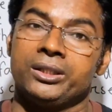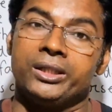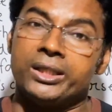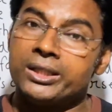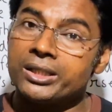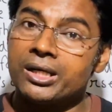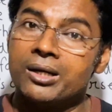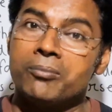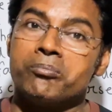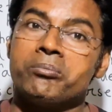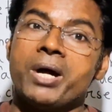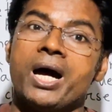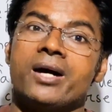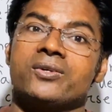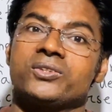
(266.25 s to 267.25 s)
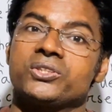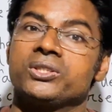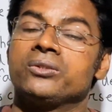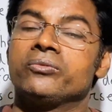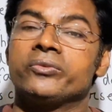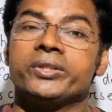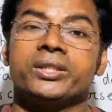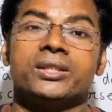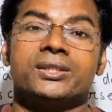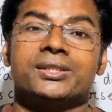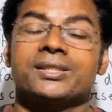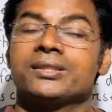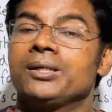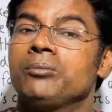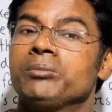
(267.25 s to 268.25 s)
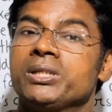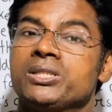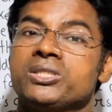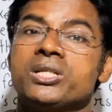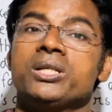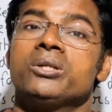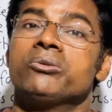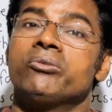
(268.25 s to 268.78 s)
with a summer day.